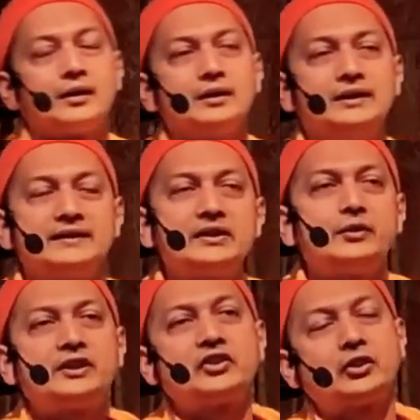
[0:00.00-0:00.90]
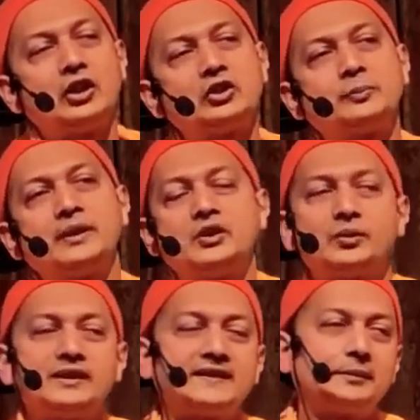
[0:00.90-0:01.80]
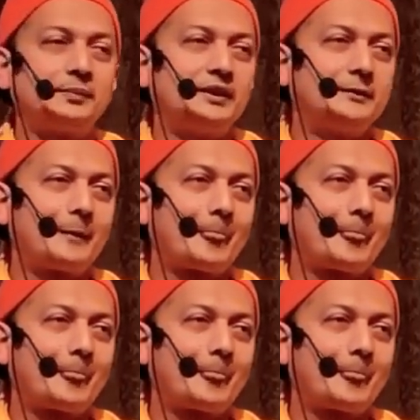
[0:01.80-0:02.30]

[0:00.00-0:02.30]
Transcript: This is what is called spiritual discipline.